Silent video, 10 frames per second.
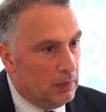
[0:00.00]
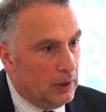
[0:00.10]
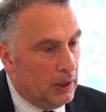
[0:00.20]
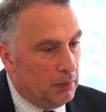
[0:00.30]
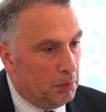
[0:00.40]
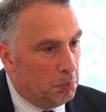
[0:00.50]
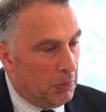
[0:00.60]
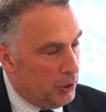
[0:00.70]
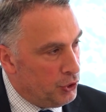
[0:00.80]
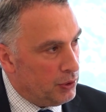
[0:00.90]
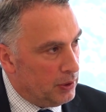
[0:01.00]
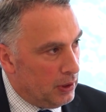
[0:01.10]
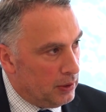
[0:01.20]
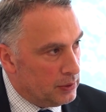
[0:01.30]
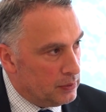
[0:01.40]
I mentioned
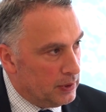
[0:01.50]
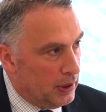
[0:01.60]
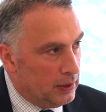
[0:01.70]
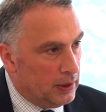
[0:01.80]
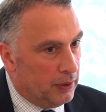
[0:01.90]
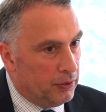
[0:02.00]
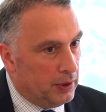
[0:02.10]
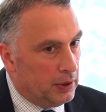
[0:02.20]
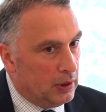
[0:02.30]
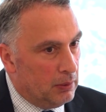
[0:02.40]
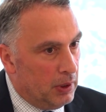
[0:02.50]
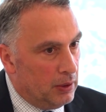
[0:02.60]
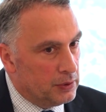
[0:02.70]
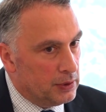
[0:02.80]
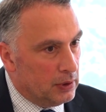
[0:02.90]
earlier today that thinking
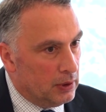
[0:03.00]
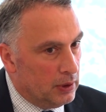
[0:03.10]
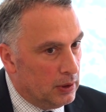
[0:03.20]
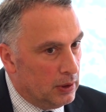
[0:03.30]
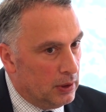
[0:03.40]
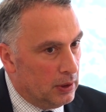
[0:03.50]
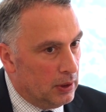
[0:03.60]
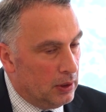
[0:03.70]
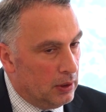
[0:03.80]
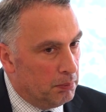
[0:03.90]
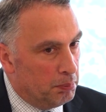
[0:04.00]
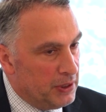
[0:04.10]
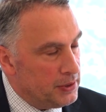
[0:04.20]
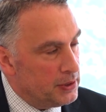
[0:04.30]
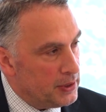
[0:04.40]
about
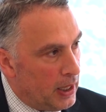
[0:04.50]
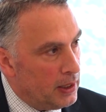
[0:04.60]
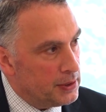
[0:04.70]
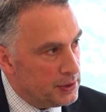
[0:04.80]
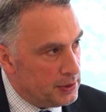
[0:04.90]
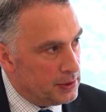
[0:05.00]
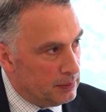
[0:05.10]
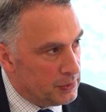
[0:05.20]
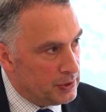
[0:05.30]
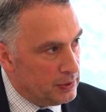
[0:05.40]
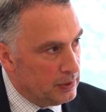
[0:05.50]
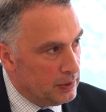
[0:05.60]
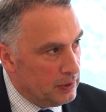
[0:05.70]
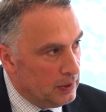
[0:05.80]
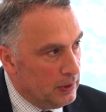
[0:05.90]
business
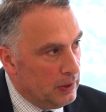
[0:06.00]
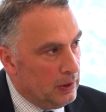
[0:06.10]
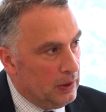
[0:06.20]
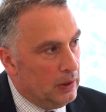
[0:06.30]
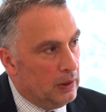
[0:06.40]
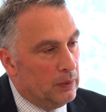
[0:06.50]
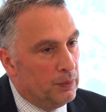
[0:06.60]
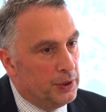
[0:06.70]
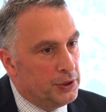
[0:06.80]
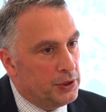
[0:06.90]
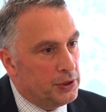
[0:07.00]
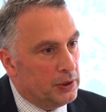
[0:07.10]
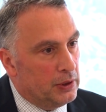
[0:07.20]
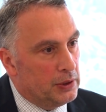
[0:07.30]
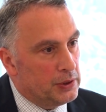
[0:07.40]
ecosystems, which
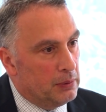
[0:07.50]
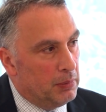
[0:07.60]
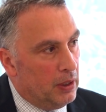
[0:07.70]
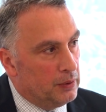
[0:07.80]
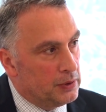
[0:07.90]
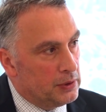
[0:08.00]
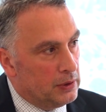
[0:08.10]
is about